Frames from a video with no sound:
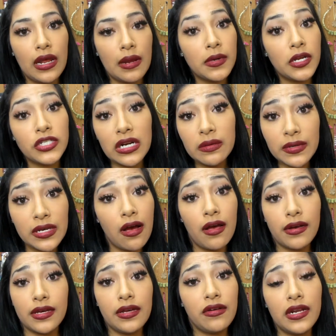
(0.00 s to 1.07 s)
I'm not trying to be
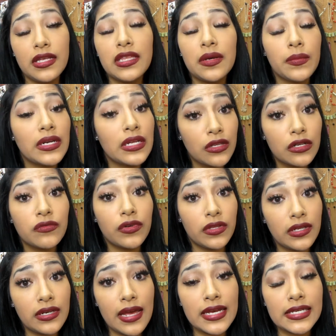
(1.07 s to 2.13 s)
cocky or anything, but it looked
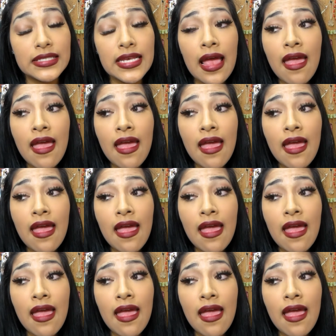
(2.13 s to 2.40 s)
really nice.